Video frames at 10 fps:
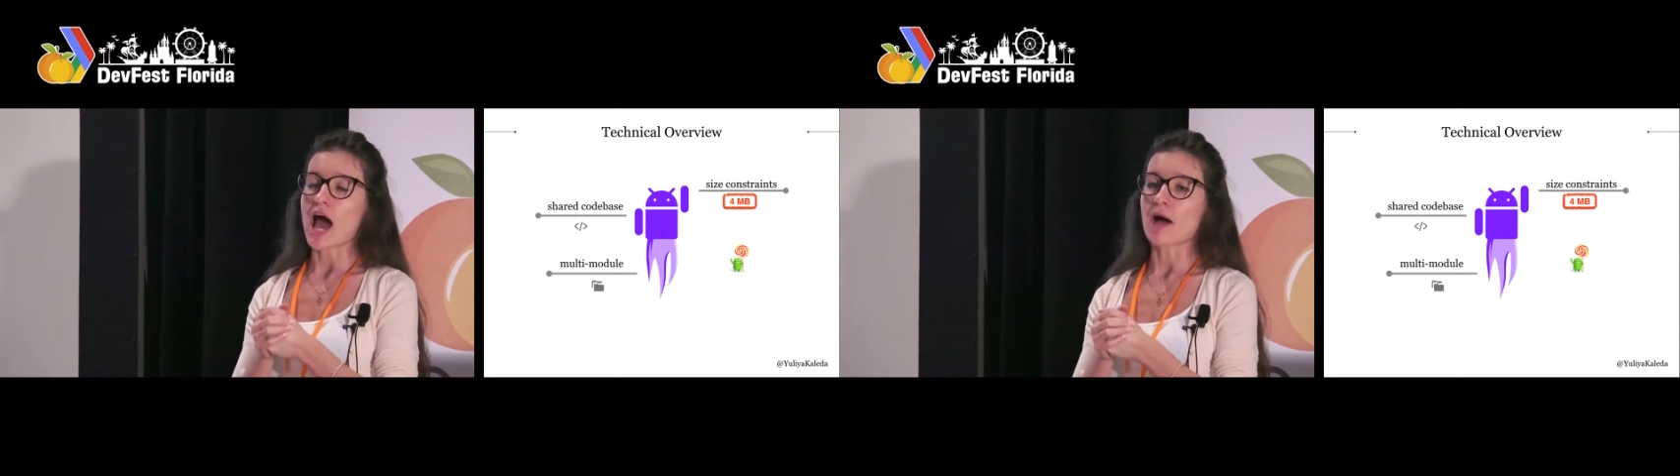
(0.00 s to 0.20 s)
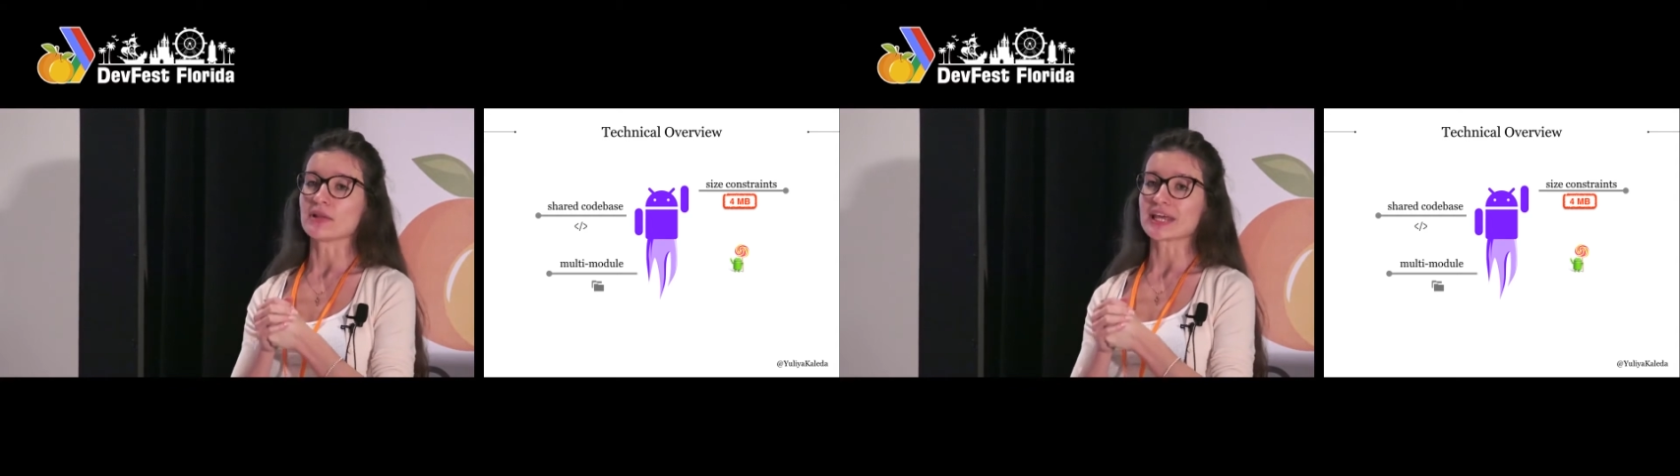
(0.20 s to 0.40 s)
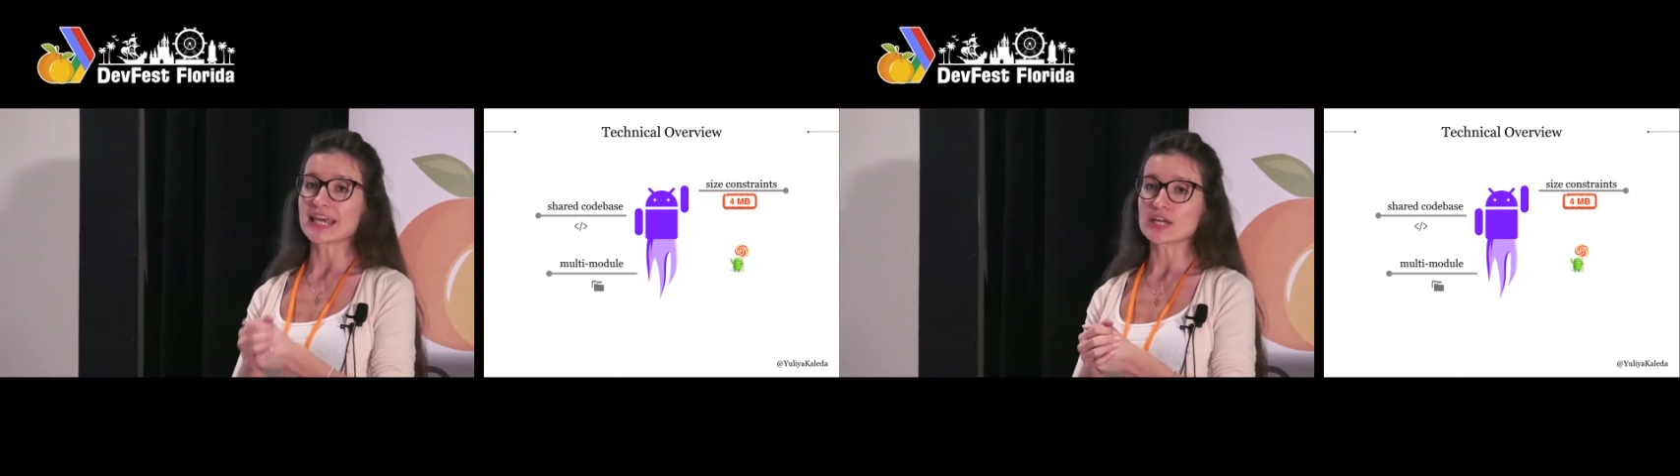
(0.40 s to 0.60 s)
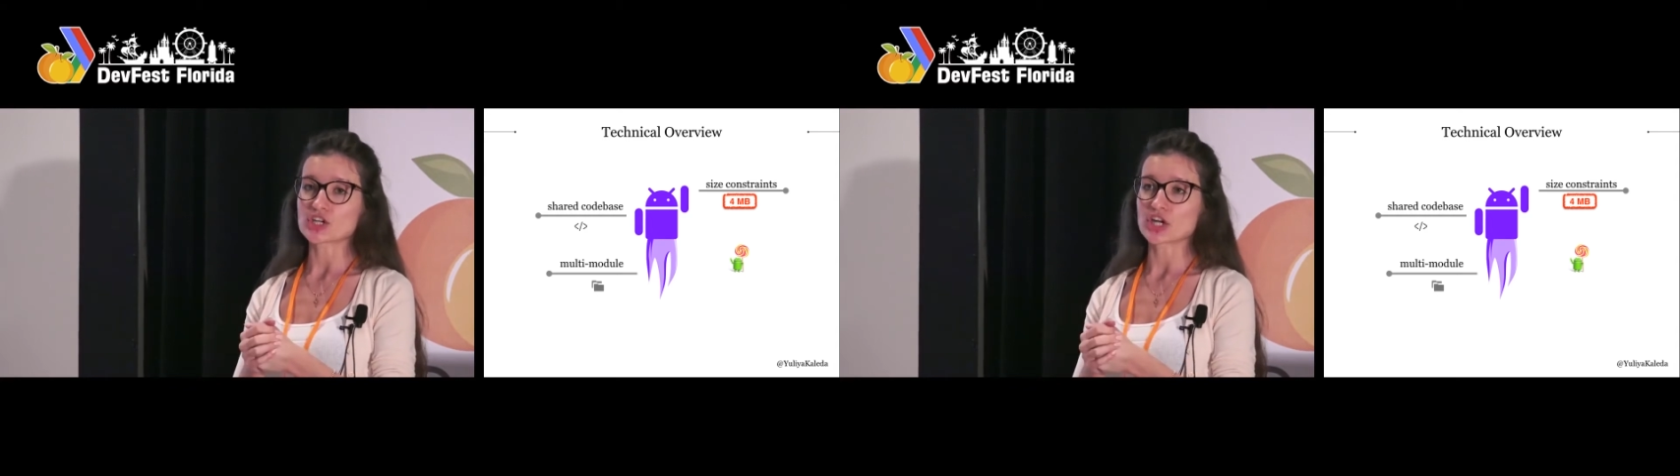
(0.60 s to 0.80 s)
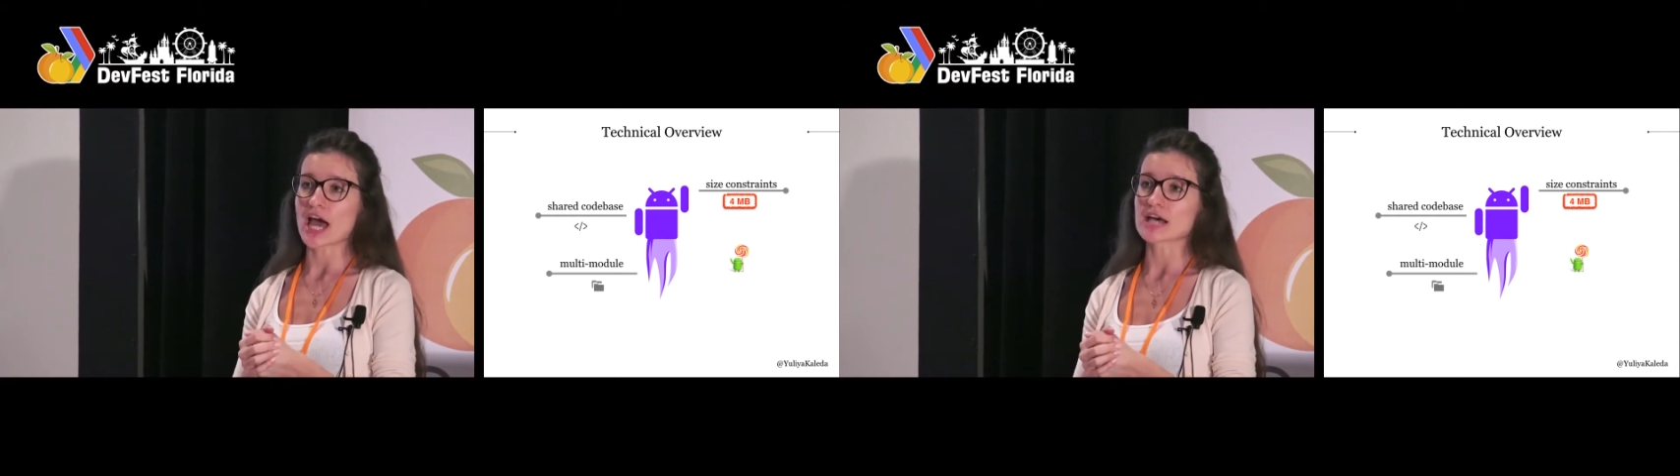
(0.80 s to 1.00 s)

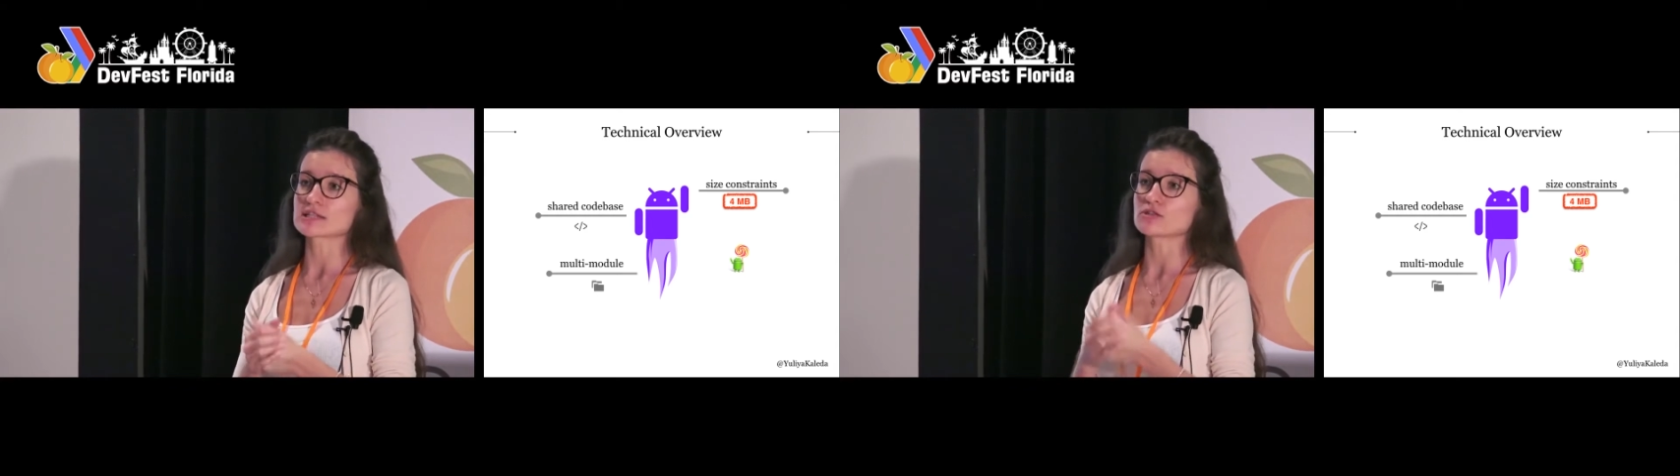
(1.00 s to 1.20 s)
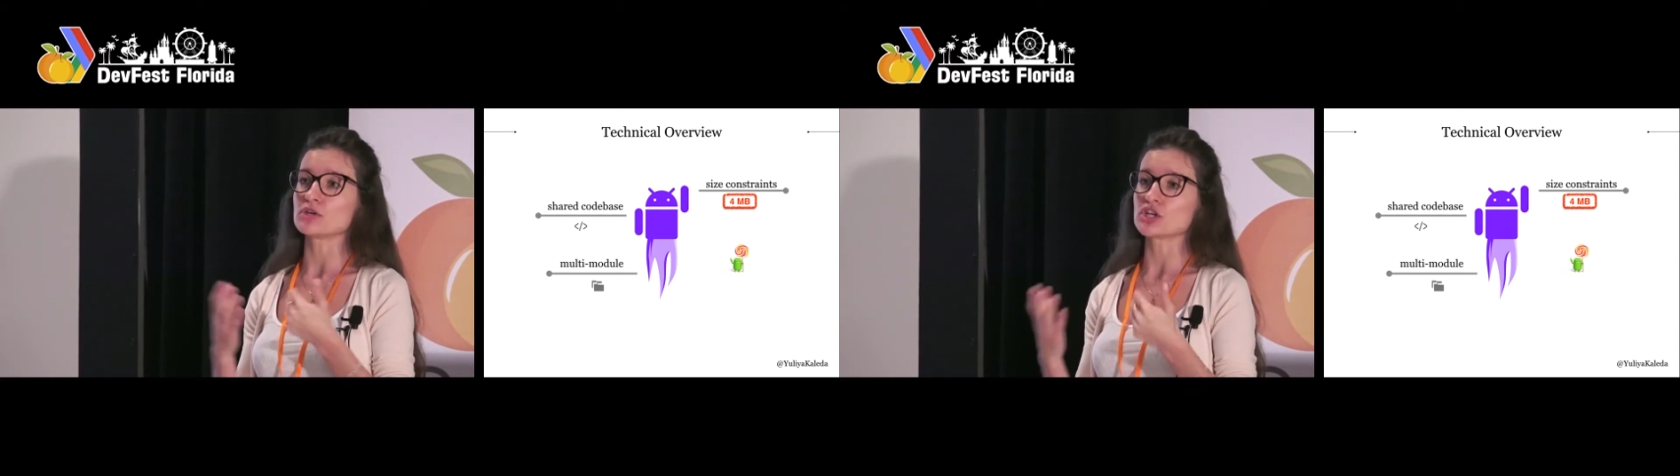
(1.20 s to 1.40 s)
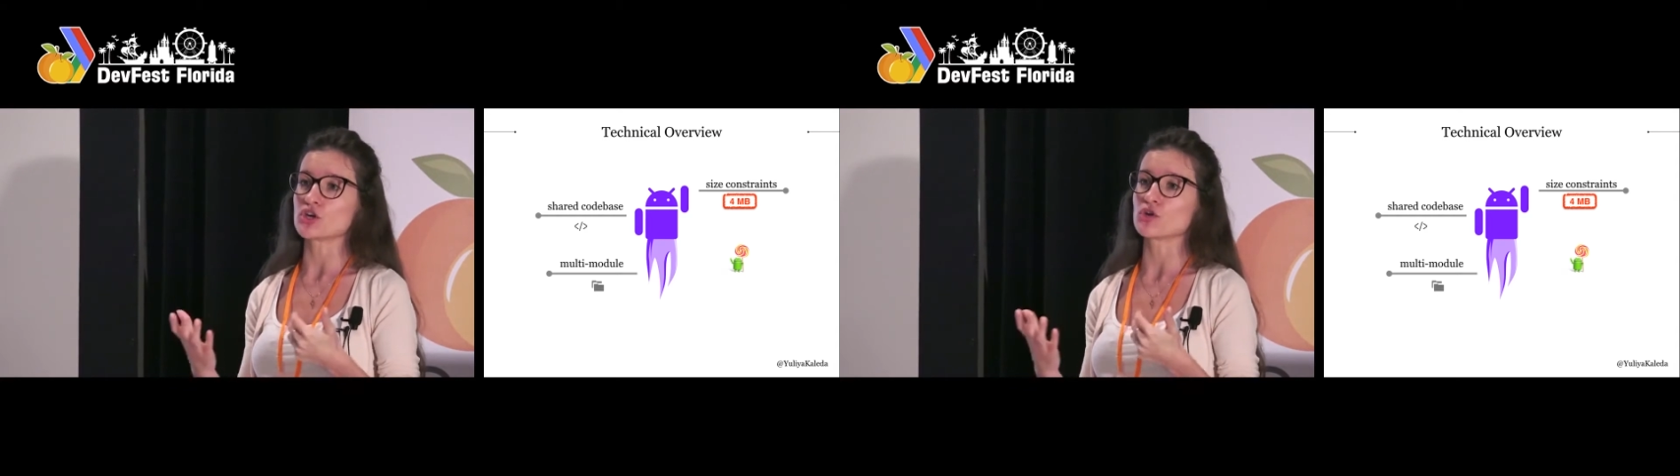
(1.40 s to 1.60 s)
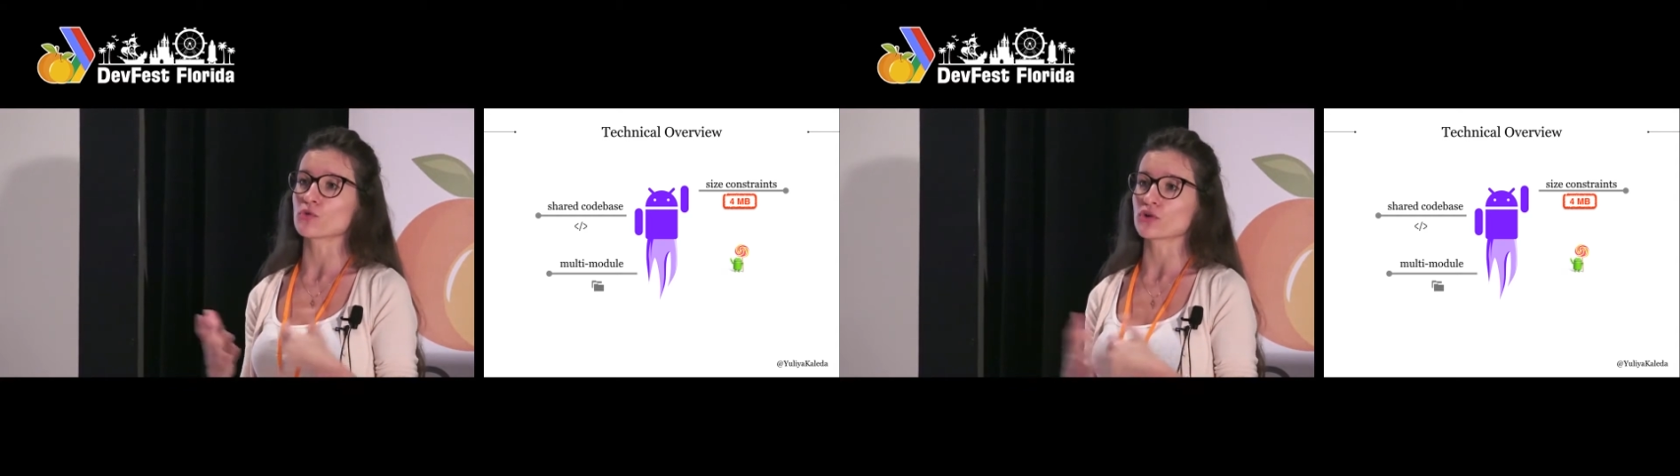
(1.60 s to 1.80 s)
application has to be no